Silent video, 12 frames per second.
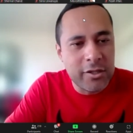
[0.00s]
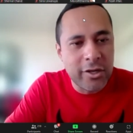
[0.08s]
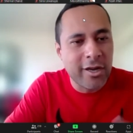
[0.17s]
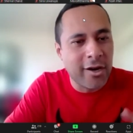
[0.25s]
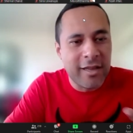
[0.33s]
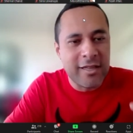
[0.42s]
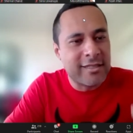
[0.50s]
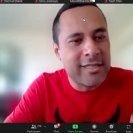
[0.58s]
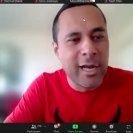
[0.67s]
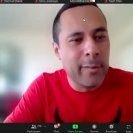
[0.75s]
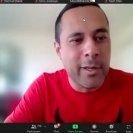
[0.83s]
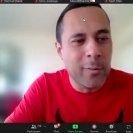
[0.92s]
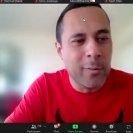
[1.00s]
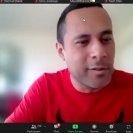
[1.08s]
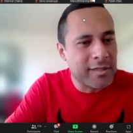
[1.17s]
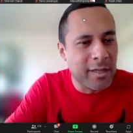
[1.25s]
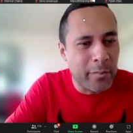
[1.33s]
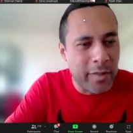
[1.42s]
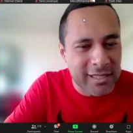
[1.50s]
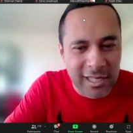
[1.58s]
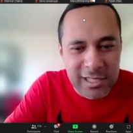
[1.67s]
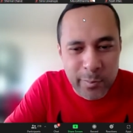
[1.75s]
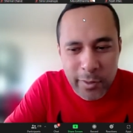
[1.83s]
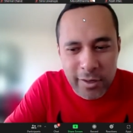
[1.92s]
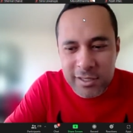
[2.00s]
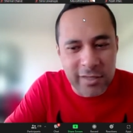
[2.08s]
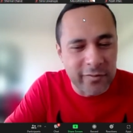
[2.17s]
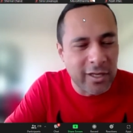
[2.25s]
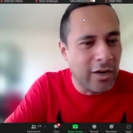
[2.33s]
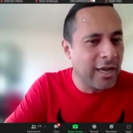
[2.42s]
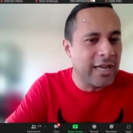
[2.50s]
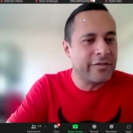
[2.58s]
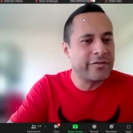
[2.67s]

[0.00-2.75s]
you can either tell them it was the best experience of your life,